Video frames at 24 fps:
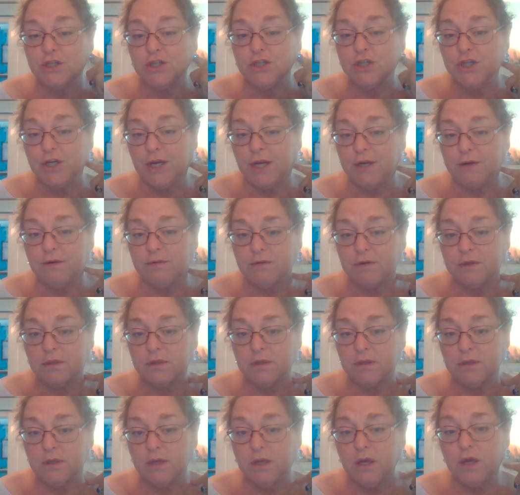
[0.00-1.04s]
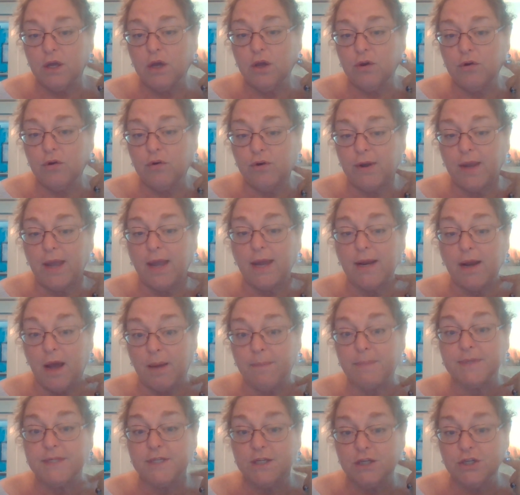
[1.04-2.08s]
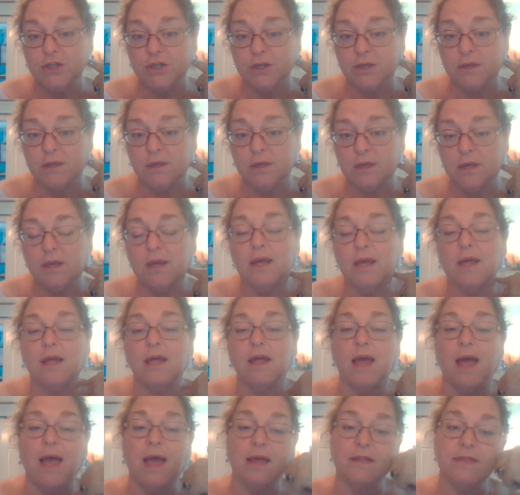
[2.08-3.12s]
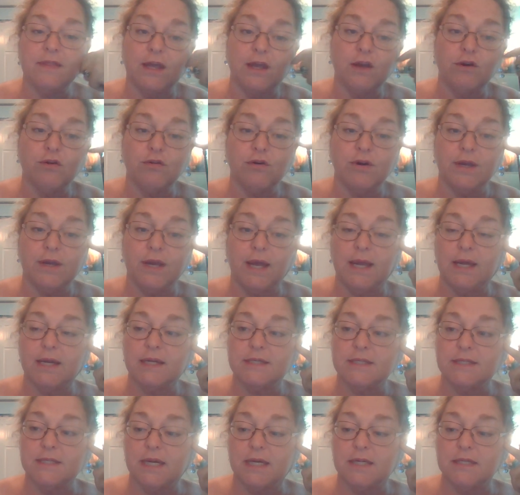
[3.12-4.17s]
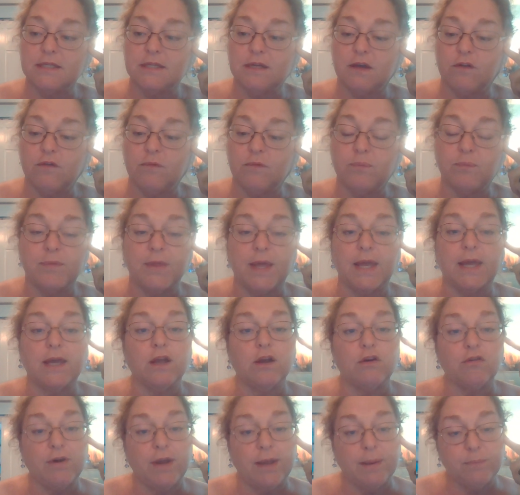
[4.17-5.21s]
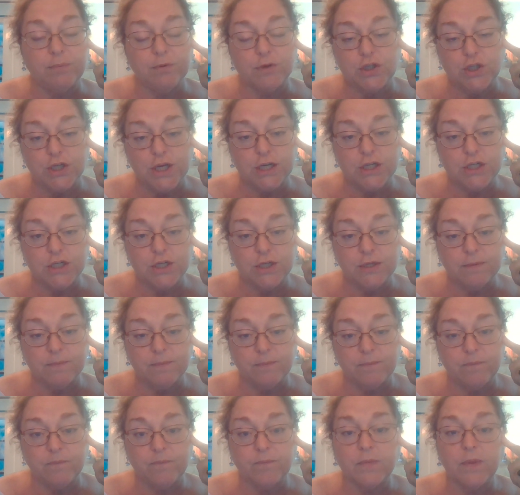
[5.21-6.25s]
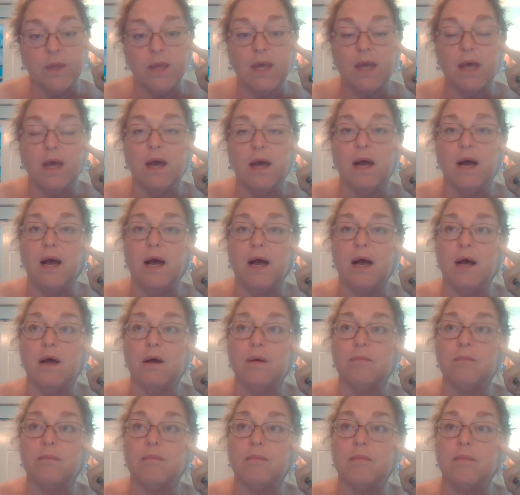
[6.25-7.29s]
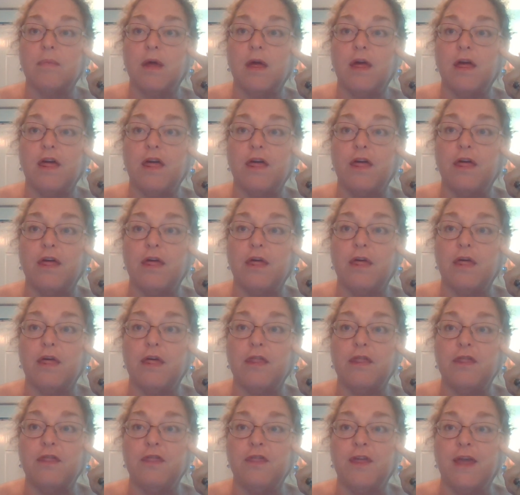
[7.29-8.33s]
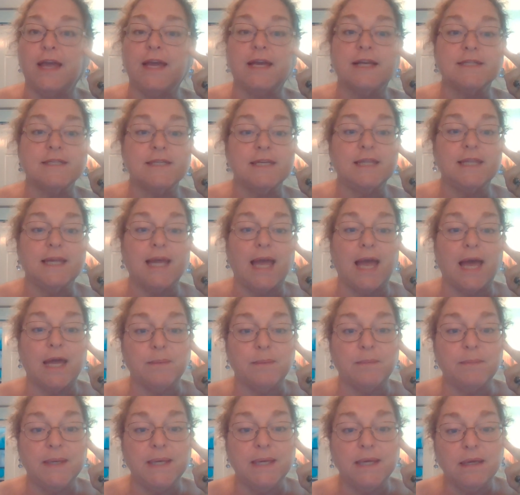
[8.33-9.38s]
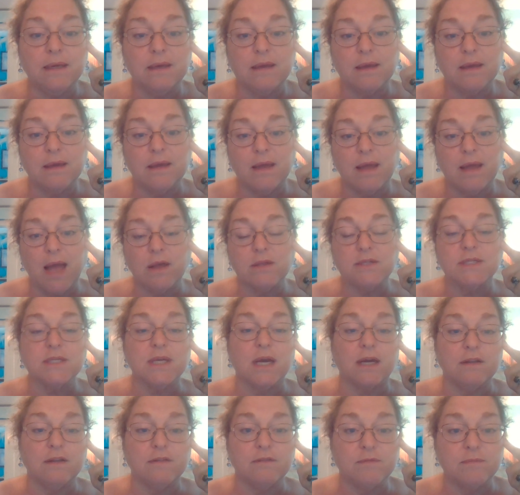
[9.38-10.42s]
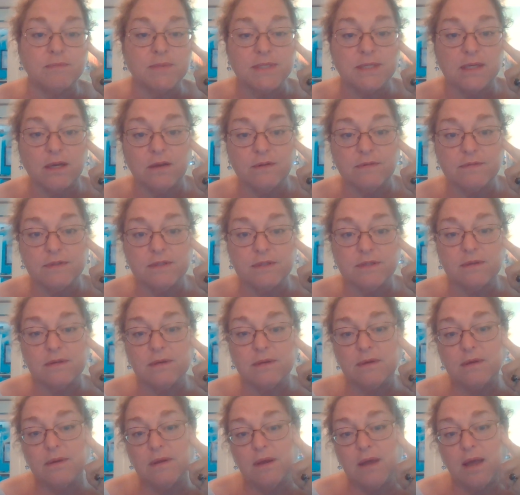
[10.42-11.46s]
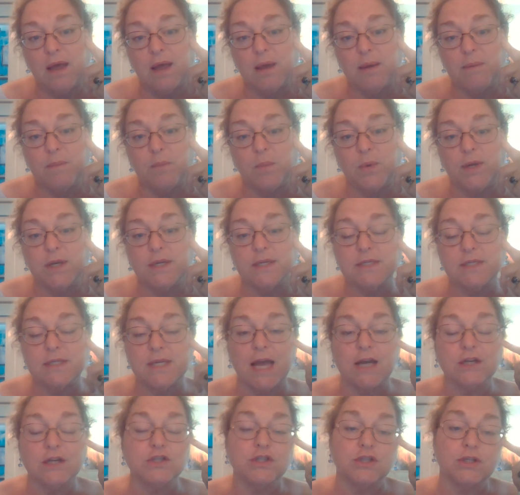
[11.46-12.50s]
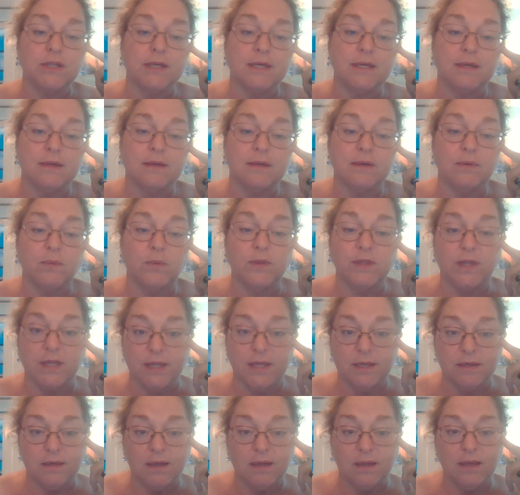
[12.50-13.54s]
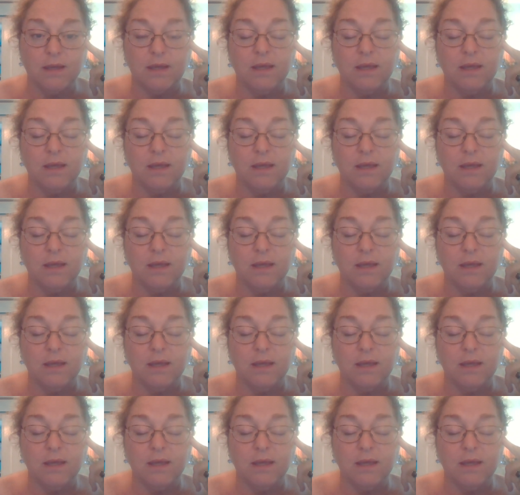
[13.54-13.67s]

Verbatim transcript: in general, create opposition and they create a sense of they can create projection um, they can see the enemy outside of themselves uh, when it's actually within